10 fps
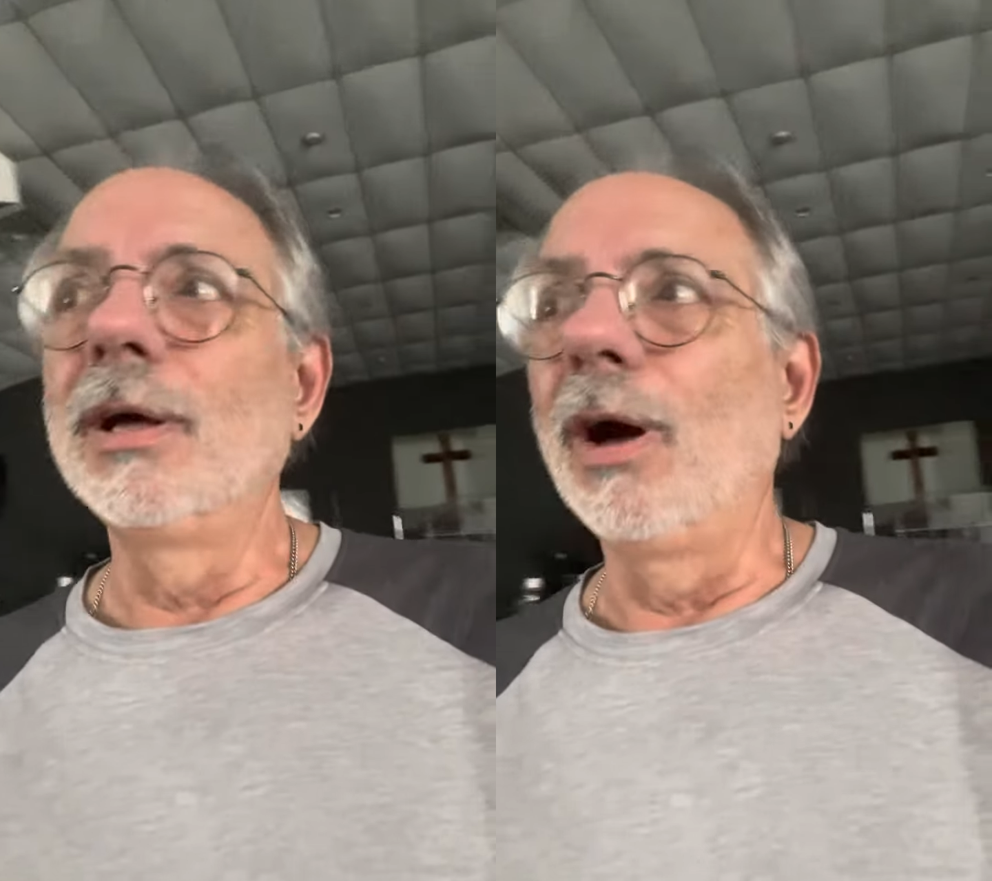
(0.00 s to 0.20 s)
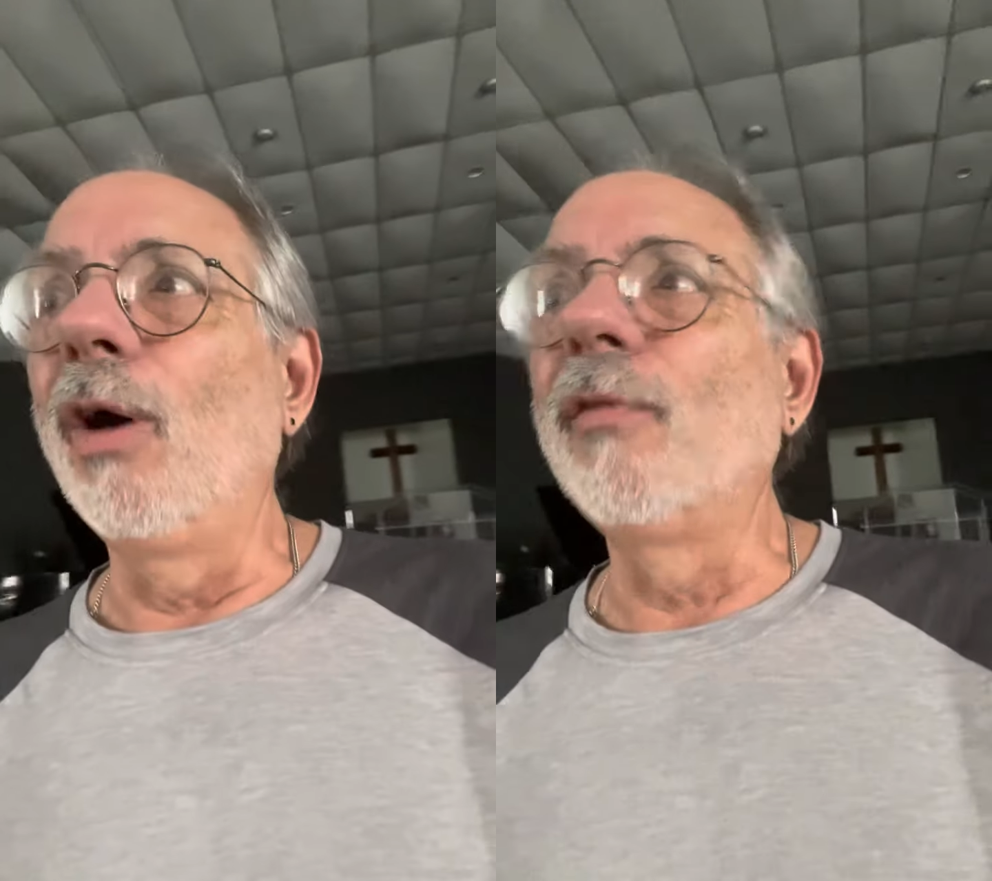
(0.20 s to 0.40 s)

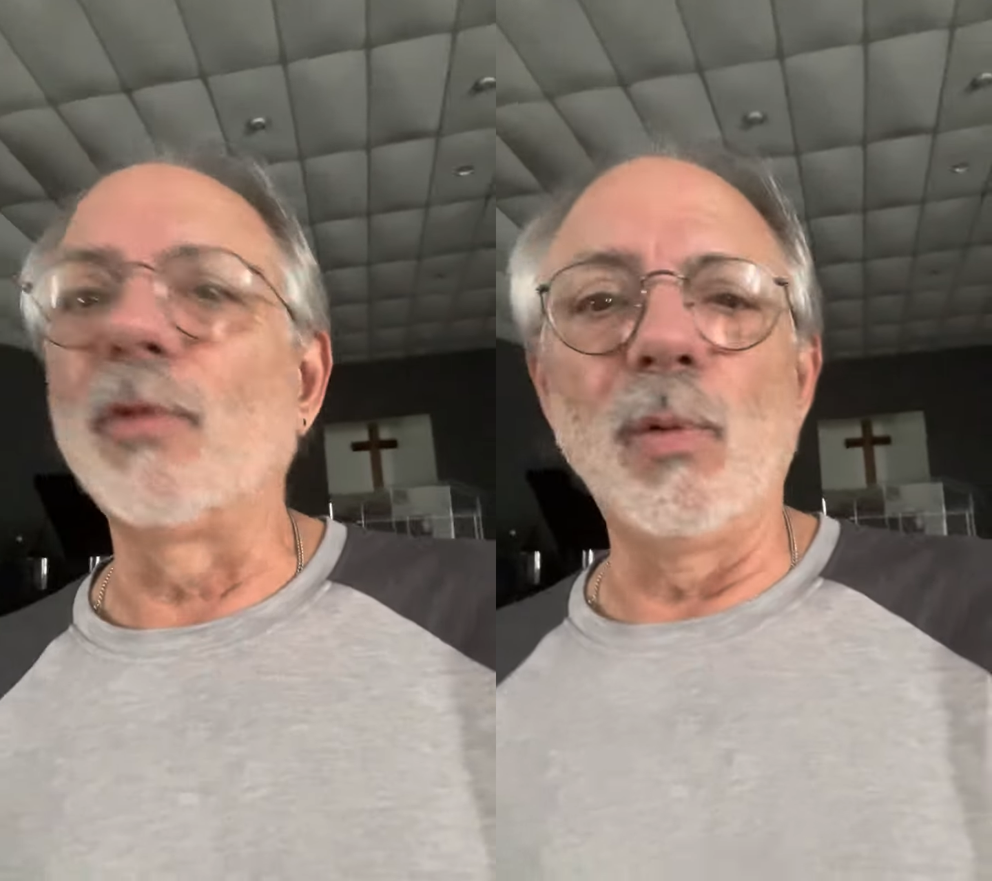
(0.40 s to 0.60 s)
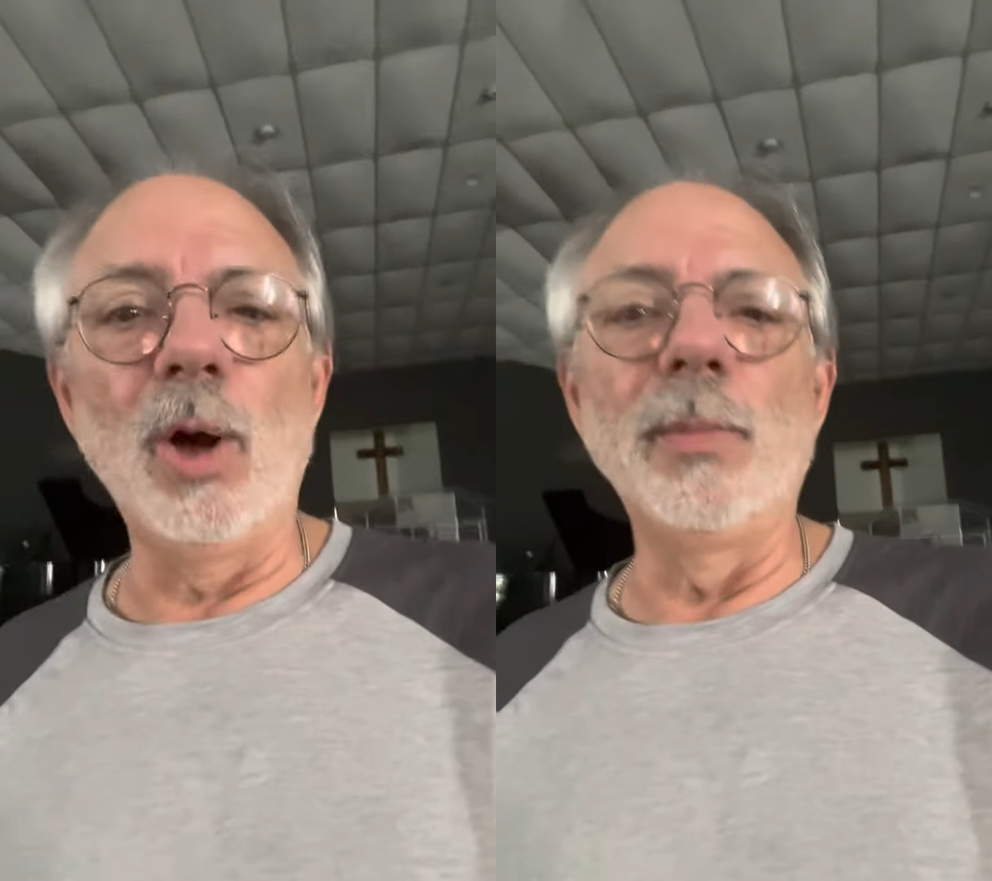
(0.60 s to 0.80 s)

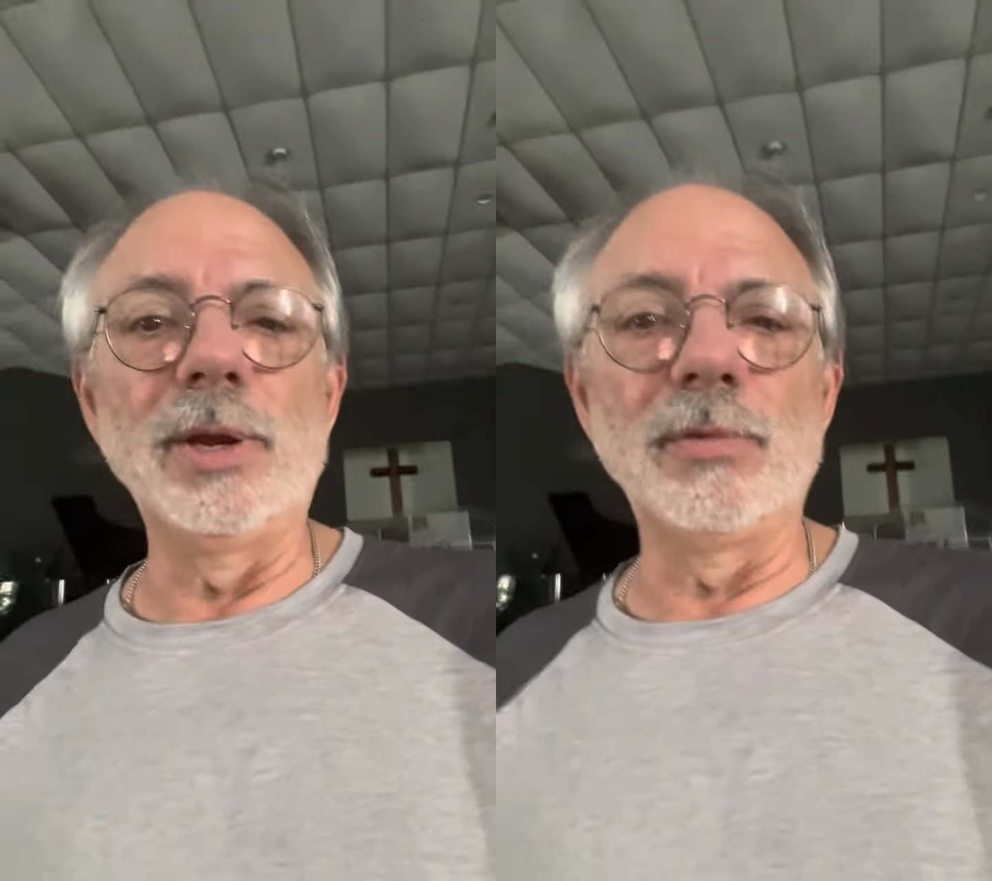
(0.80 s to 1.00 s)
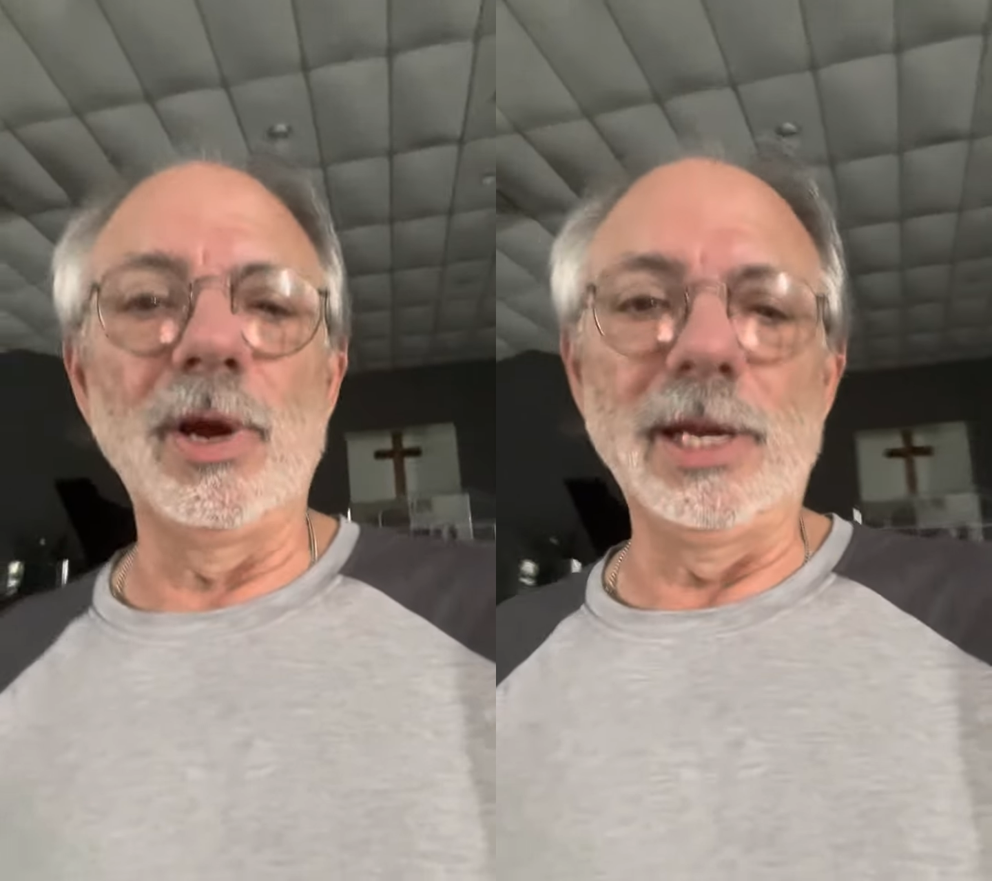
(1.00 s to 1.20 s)
overwhelming
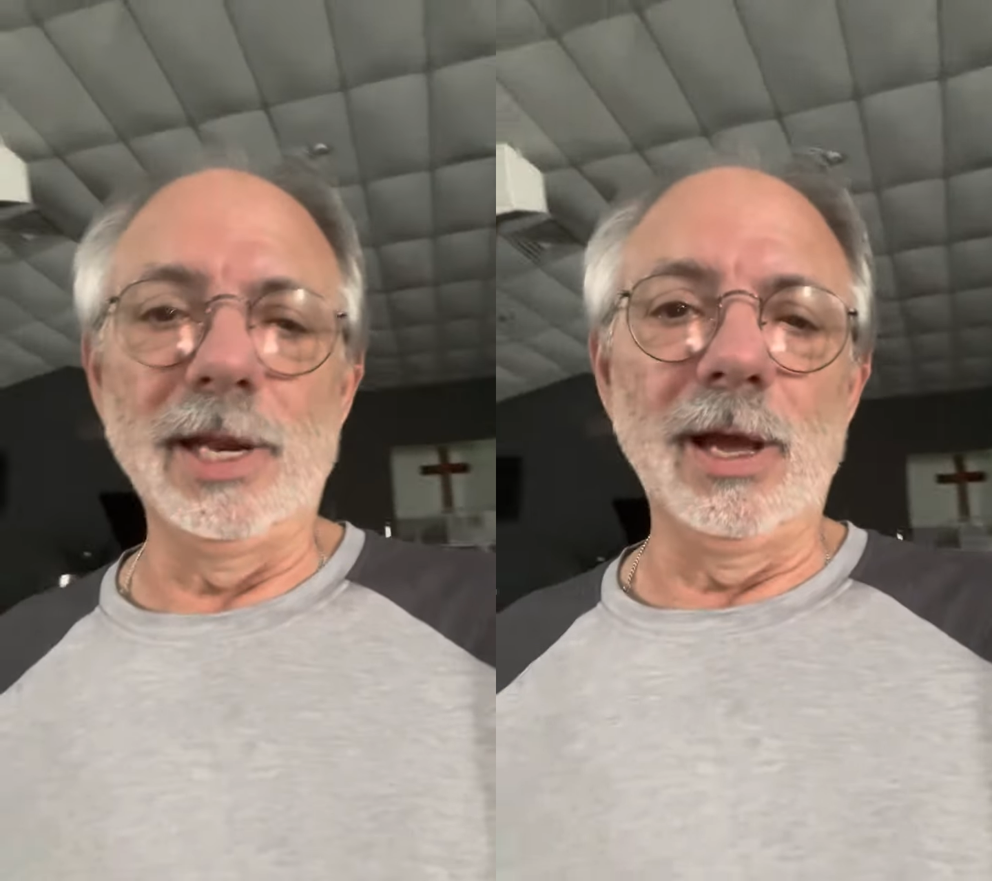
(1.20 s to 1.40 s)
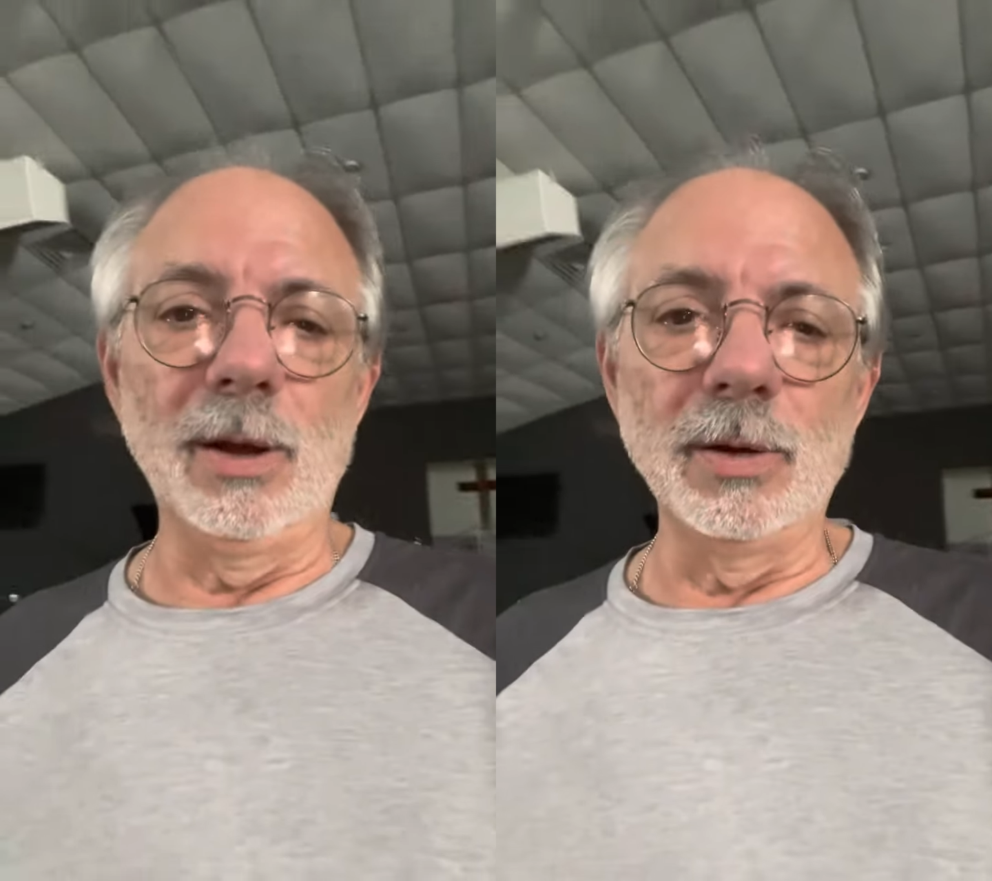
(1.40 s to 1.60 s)
right
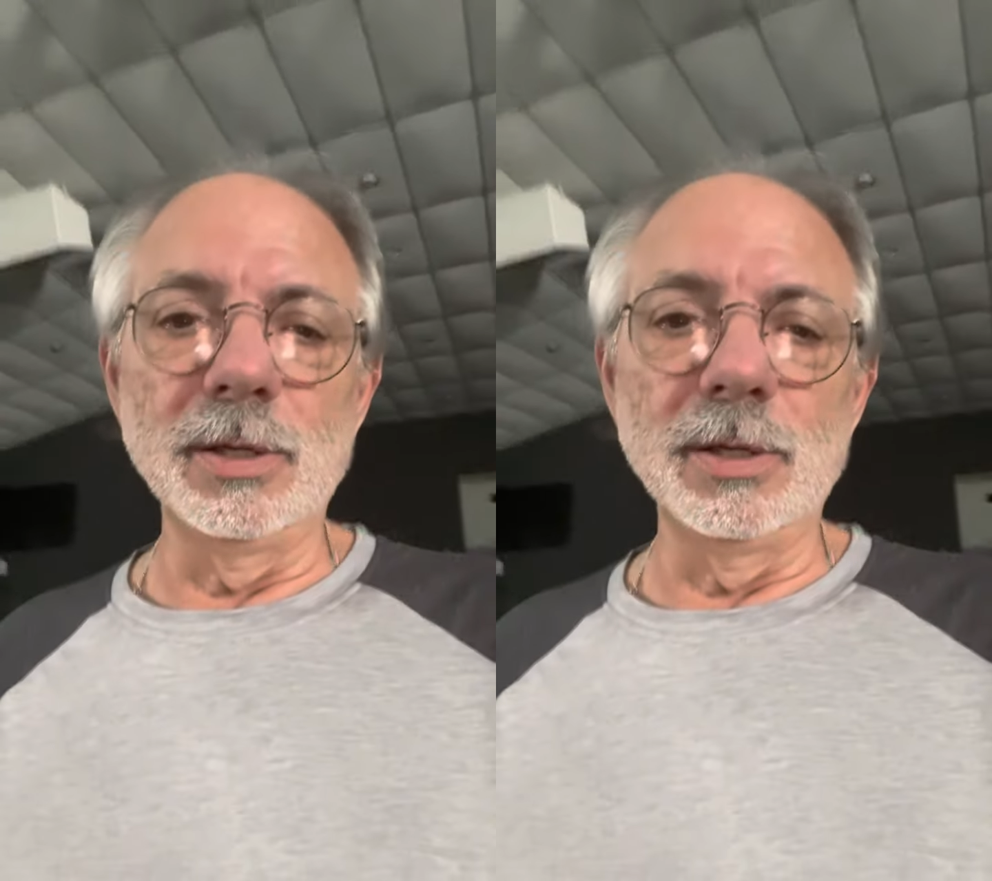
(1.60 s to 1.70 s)
now.